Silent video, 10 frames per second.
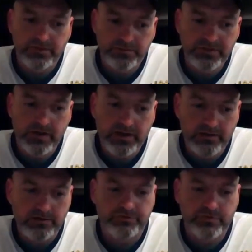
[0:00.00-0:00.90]
to be right
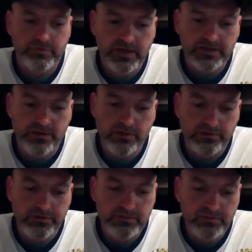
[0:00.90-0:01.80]
honest with you, I talked
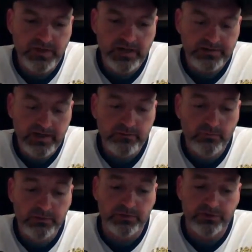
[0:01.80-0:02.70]
to him about that, and
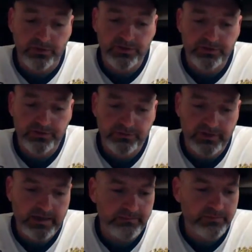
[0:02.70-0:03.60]
we were going to do
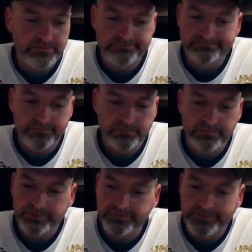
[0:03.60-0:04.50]
that, but
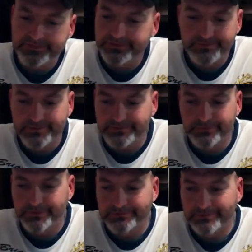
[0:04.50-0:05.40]
the fishing just
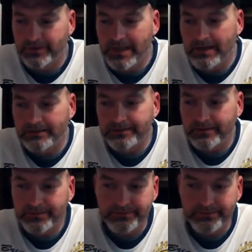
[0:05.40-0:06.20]
wouldn't allow it. I mean,